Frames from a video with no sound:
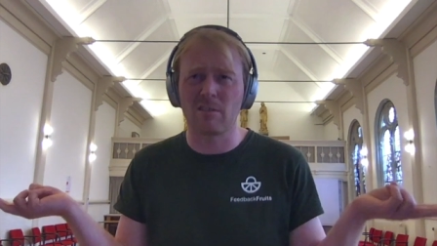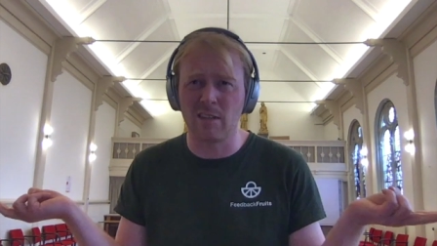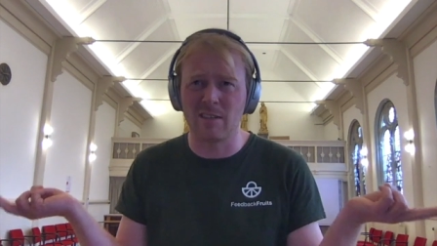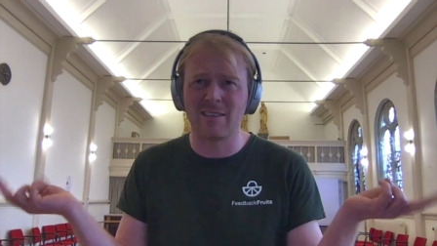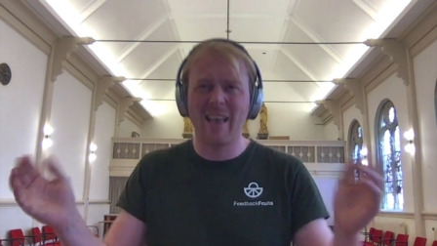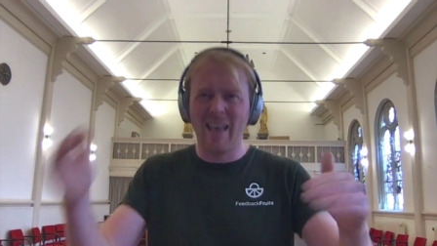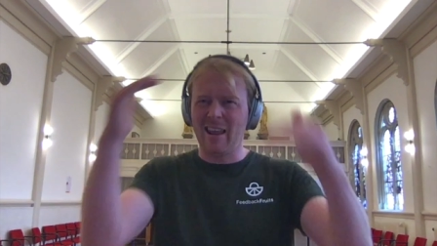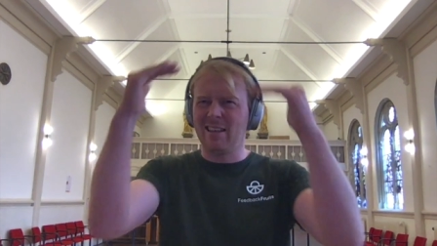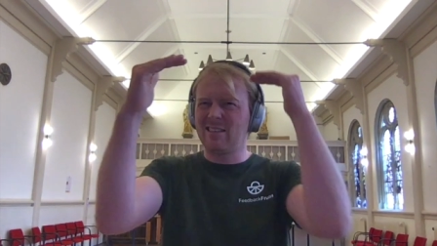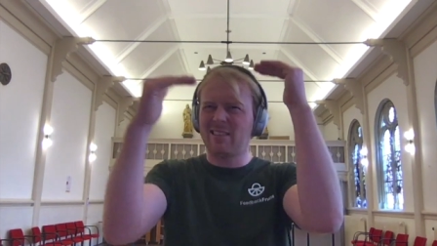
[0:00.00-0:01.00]
this. And
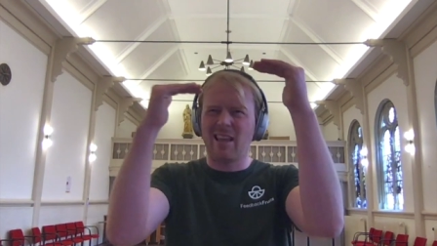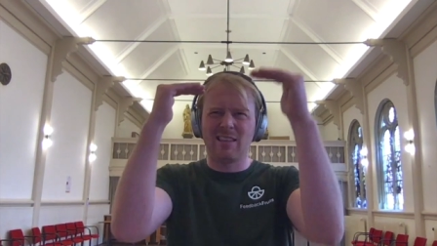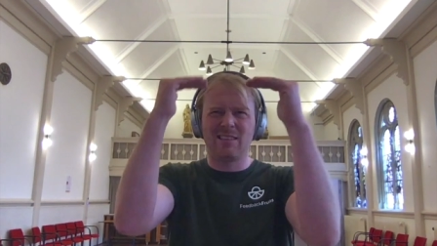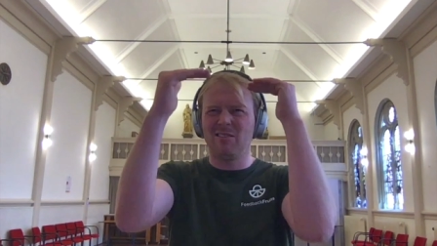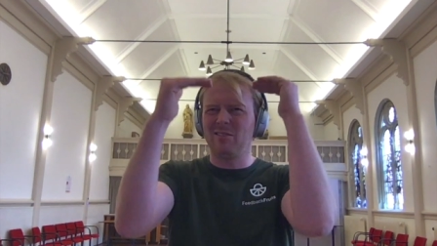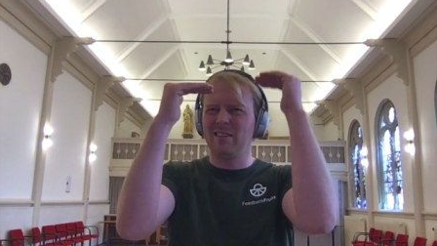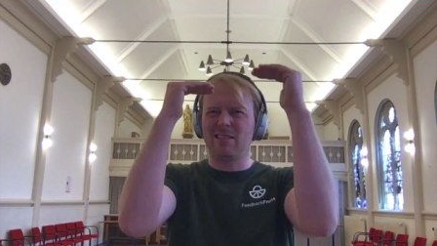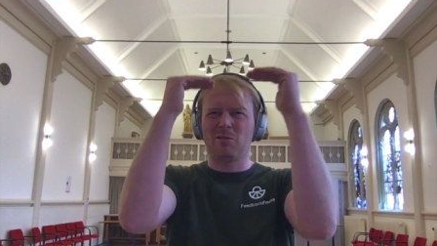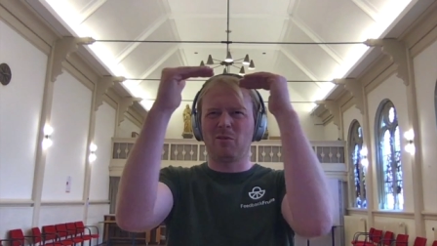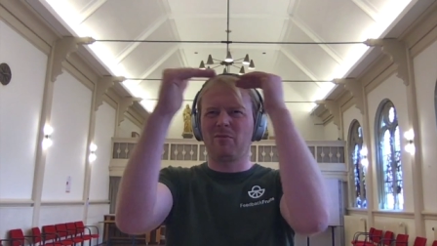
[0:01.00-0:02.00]
it stays on this
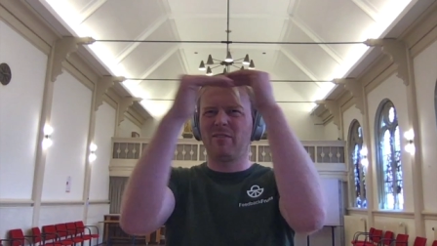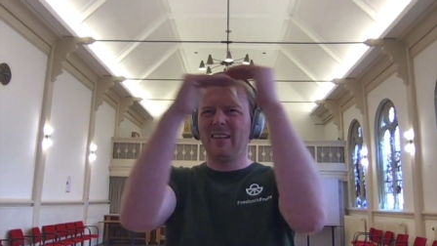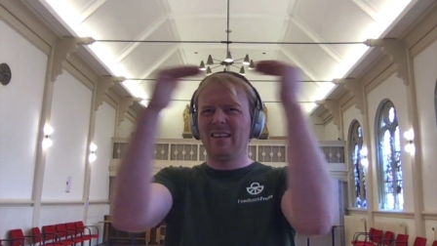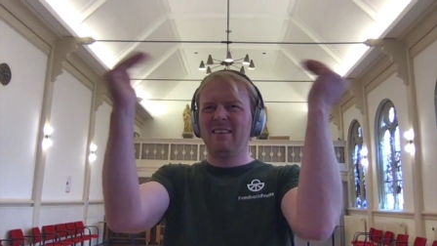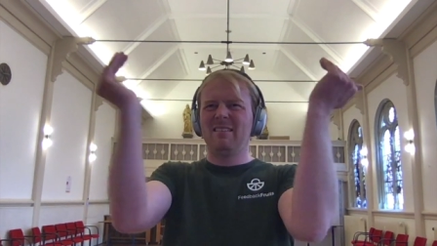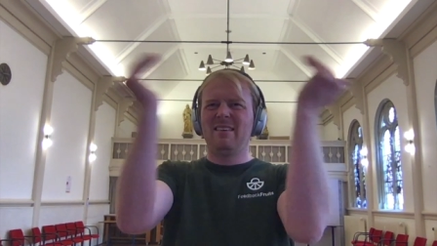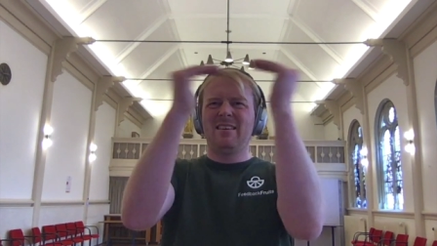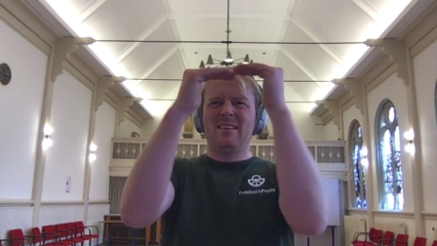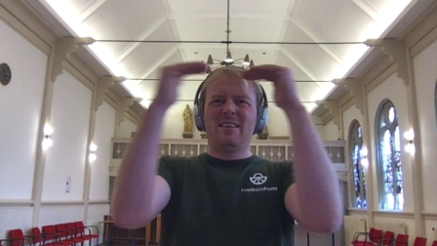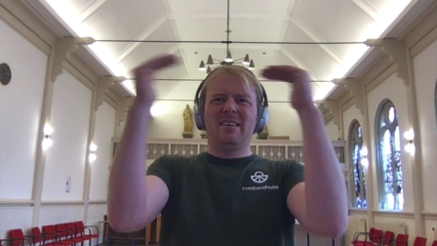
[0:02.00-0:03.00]
sort of,
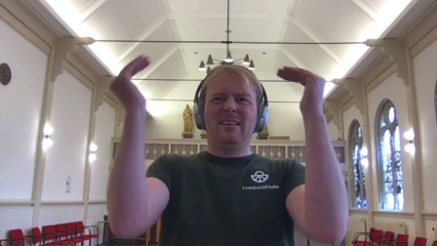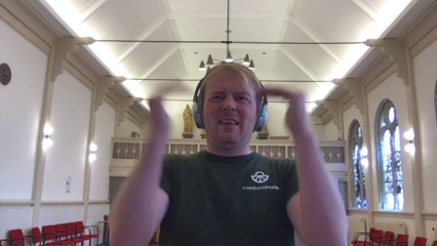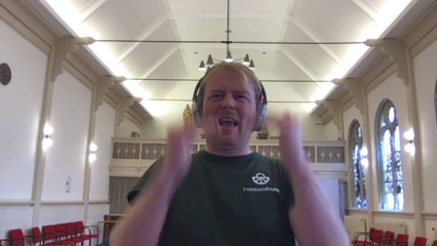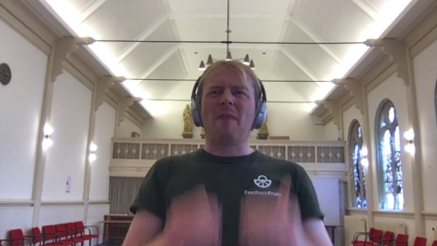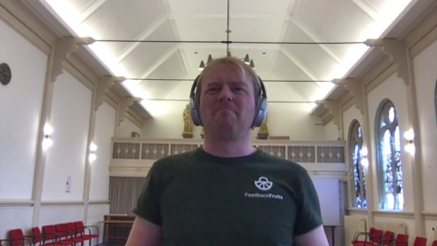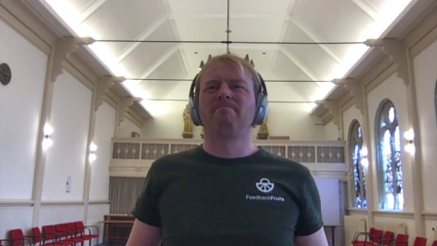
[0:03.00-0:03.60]
it's